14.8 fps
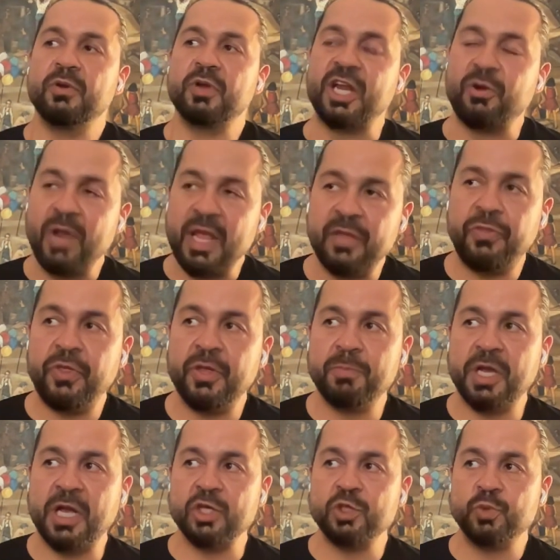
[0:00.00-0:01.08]
great thing
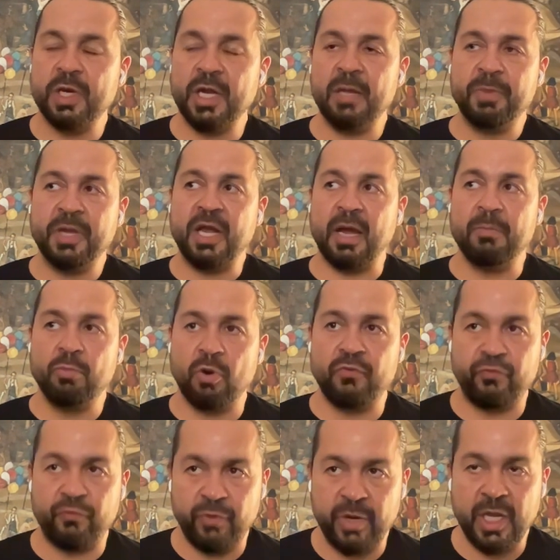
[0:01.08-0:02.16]
because when I become more
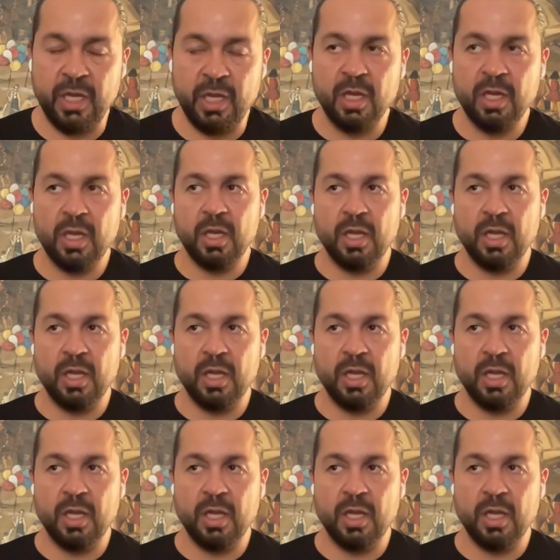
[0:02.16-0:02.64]
free,